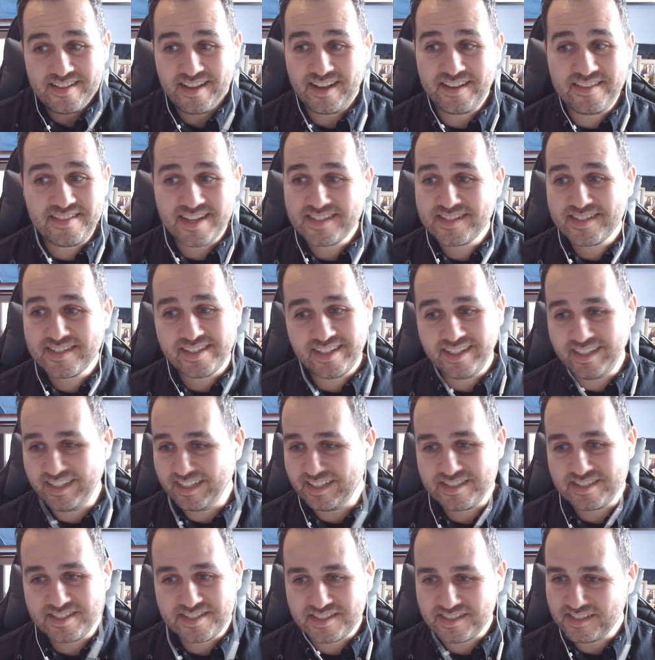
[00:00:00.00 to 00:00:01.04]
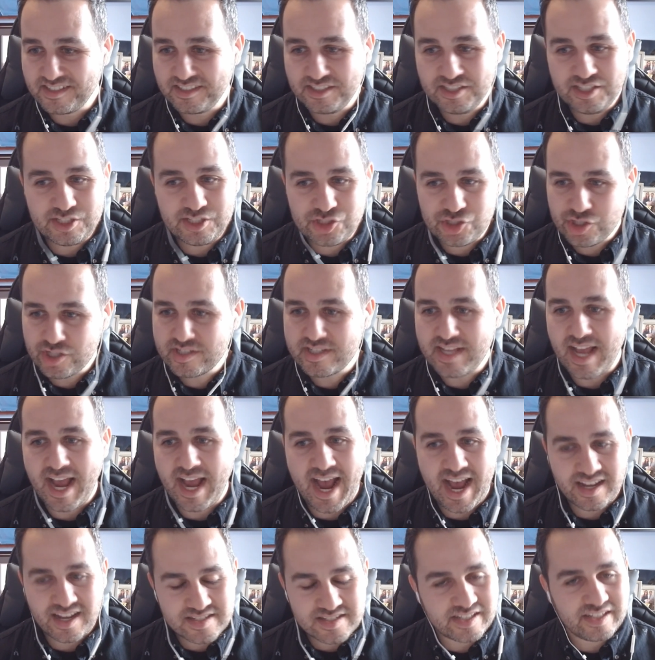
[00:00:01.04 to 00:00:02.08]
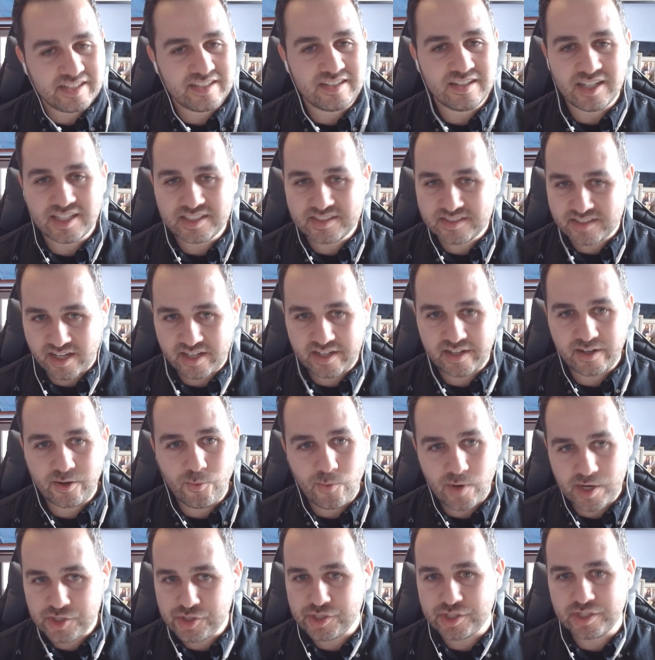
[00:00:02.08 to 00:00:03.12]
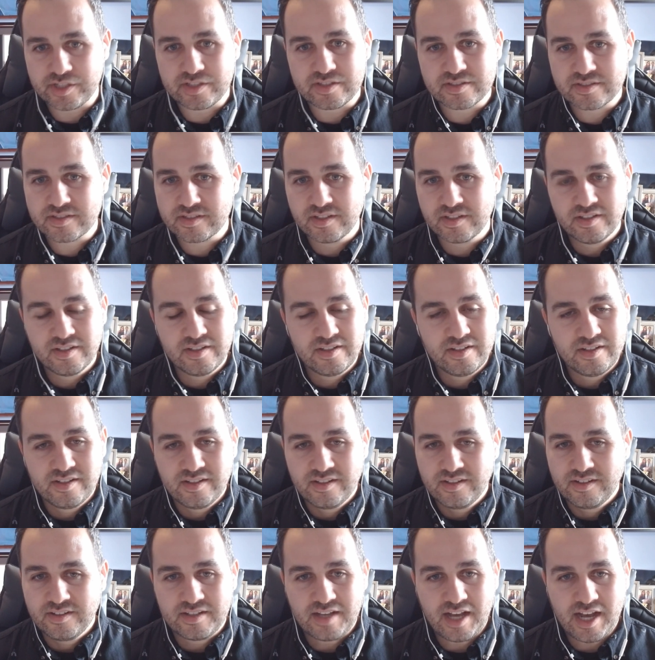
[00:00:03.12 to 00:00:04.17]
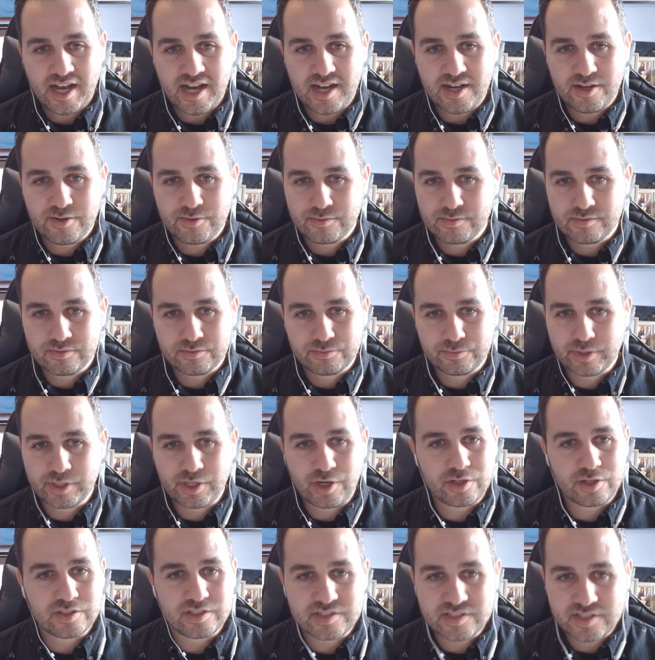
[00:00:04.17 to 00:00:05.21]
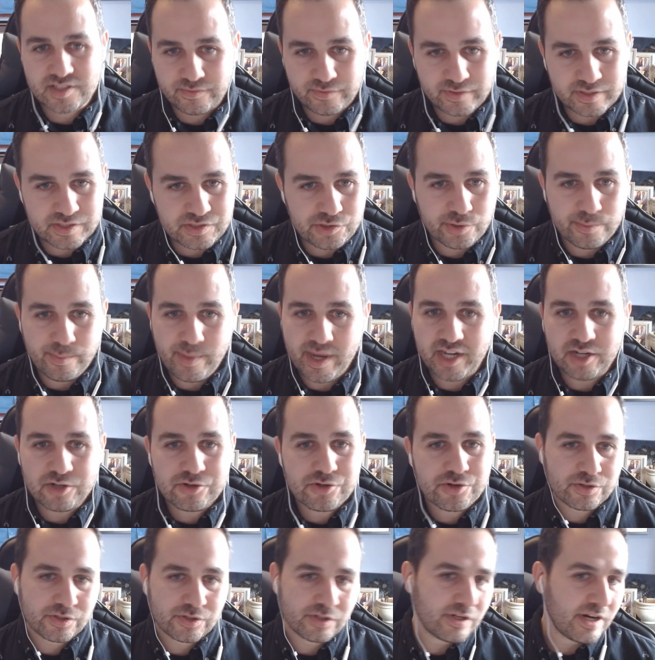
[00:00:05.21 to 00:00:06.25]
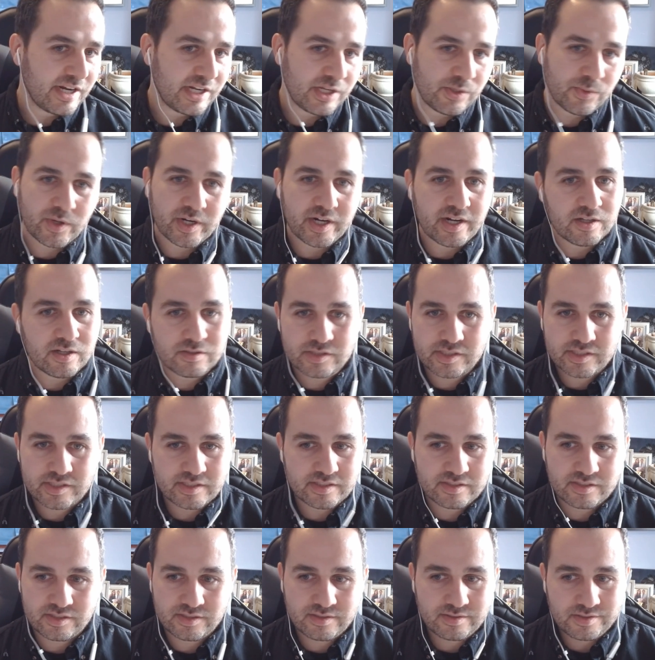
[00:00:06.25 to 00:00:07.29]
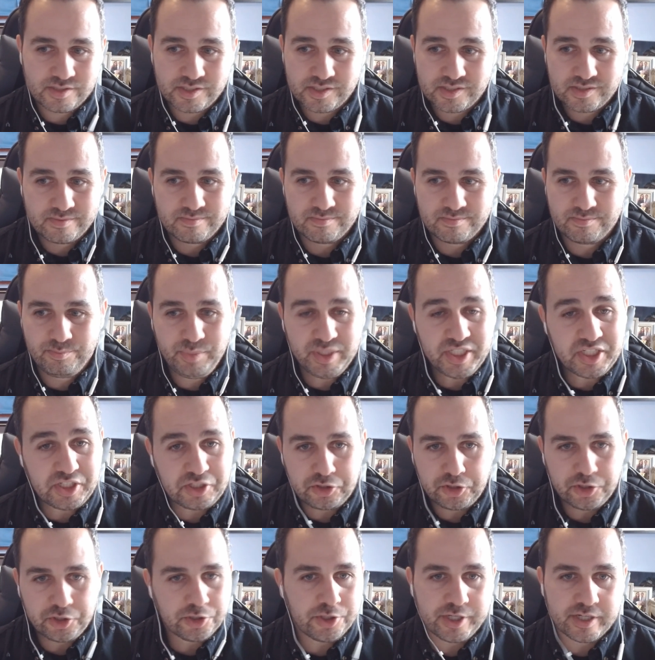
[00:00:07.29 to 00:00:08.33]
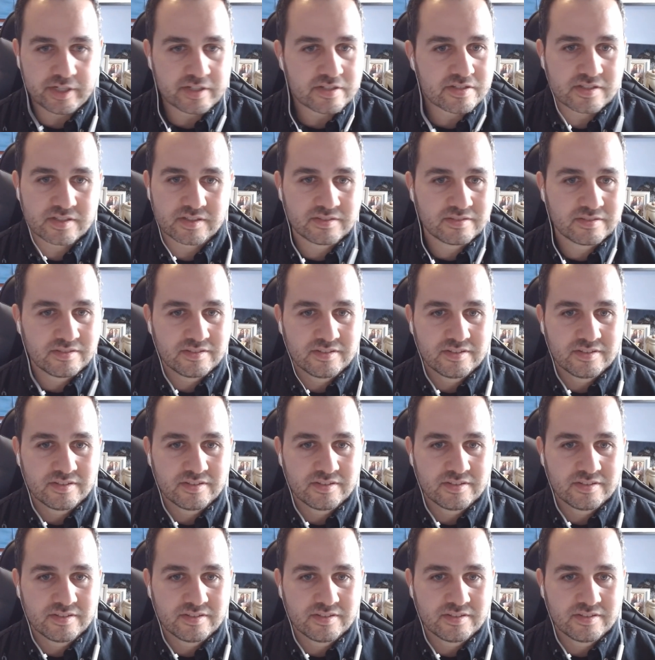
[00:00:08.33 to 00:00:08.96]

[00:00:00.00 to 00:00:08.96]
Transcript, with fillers: and, and that's the thing is it's just asking a ton of questions. Uh, regardless if it's your manager or anyone else, is just be curious.